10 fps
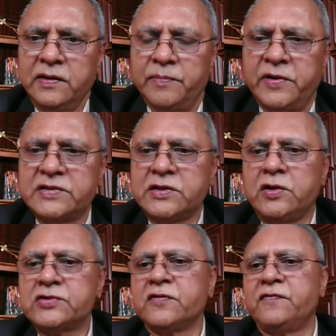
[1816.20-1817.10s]
Present
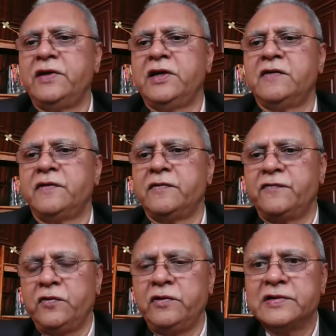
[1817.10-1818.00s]
also we have a
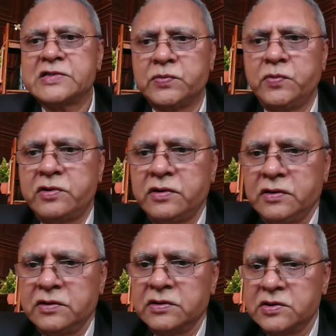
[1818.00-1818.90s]
few distributor,